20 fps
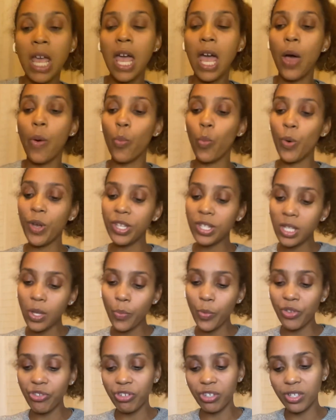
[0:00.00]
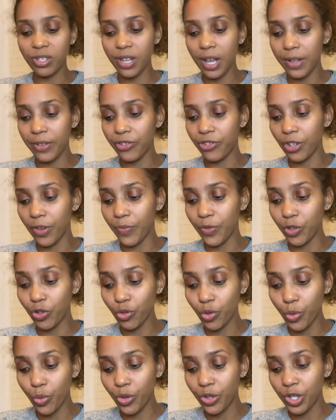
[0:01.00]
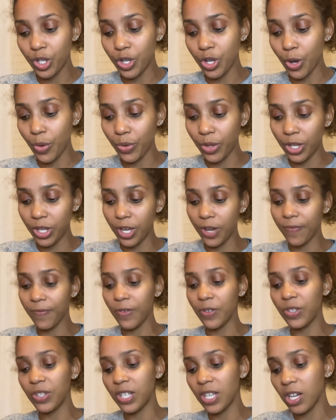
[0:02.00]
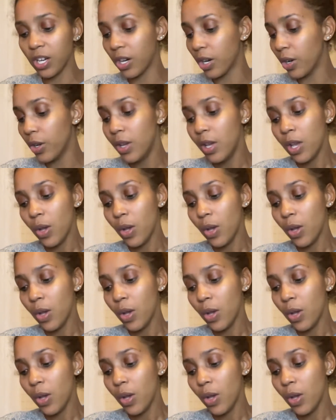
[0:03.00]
and wisdom, which is knowledge of the truth, to know the difference here.